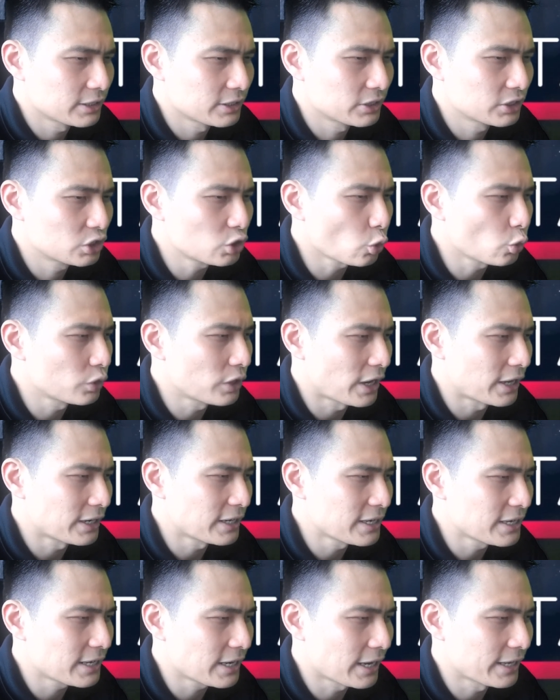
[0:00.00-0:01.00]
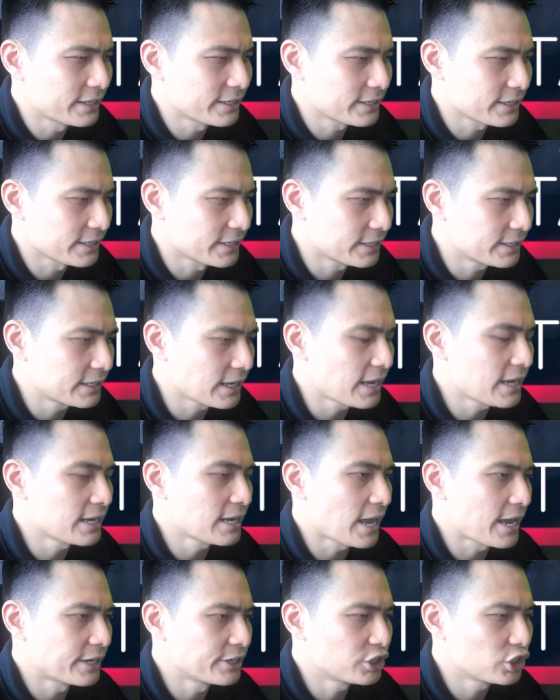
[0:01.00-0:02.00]
so that it can
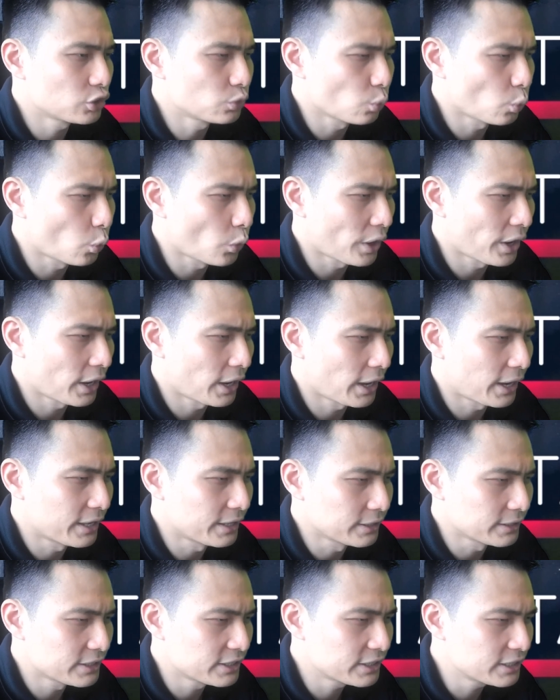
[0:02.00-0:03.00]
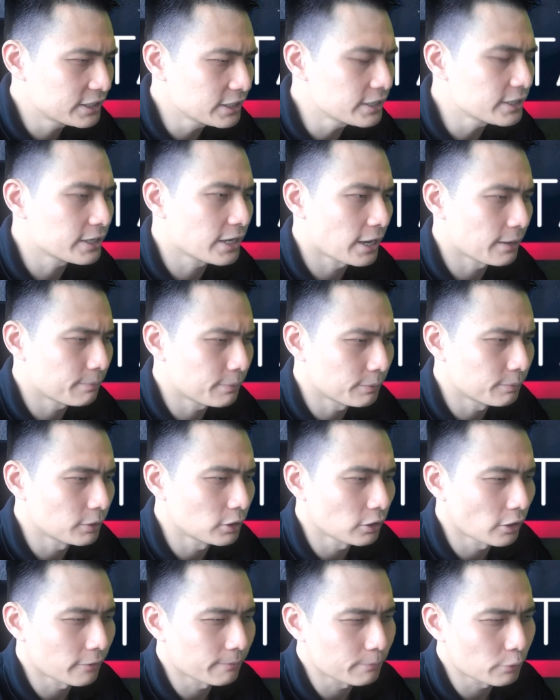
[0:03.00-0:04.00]
sustain engine wear and still
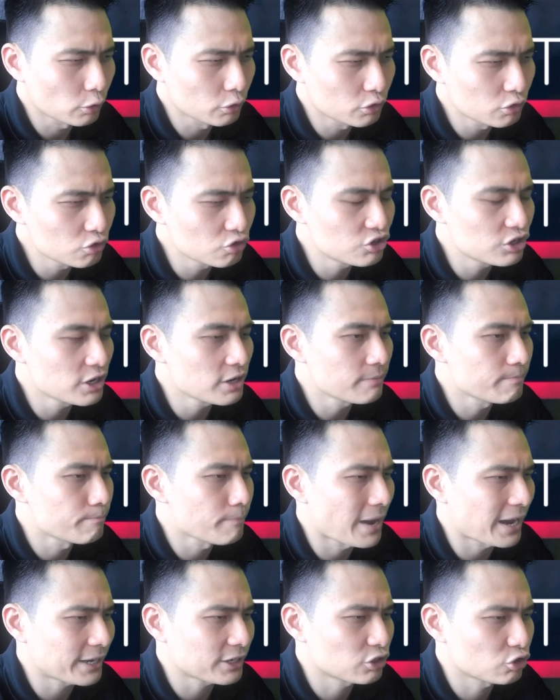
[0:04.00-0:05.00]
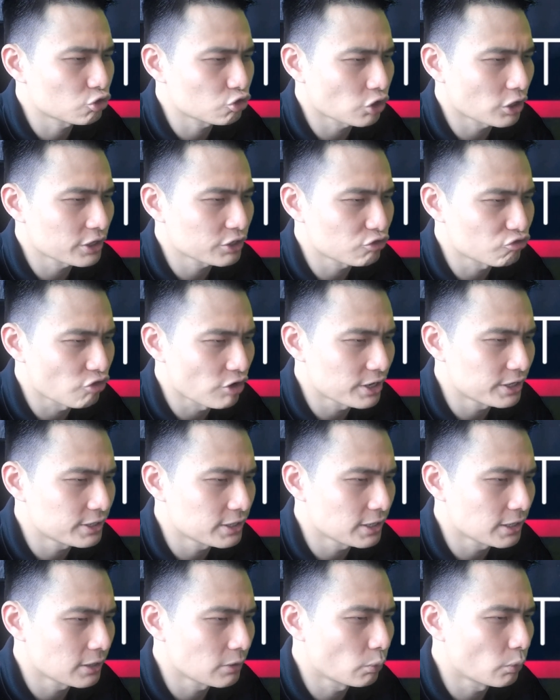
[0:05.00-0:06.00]
capable of producing max thrust
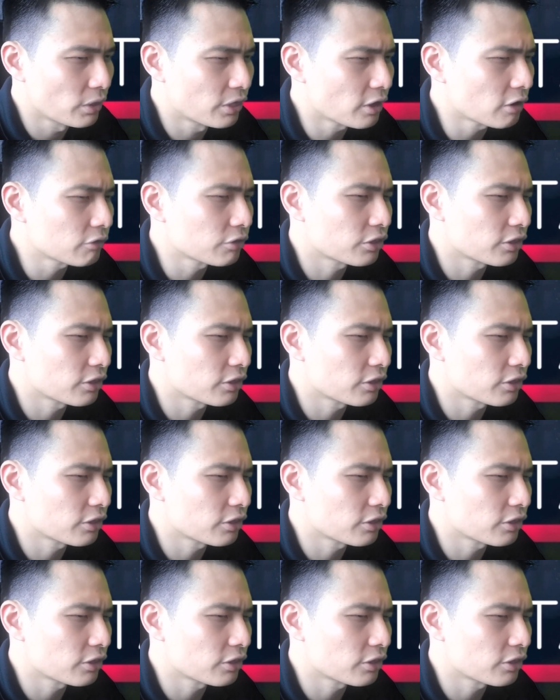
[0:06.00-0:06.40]
rating without